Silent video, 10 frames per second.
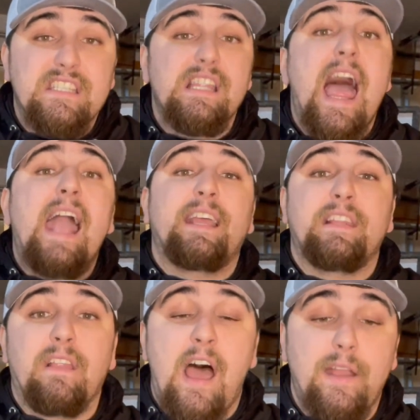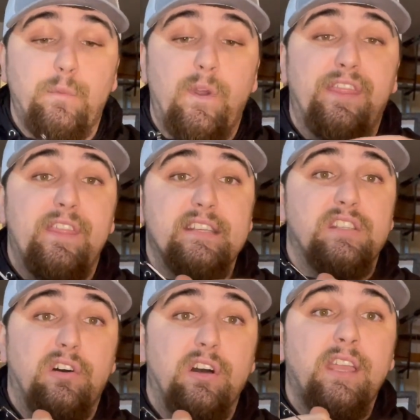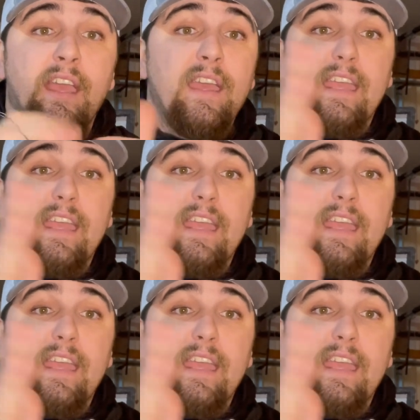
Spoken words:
slack in the line with this hook,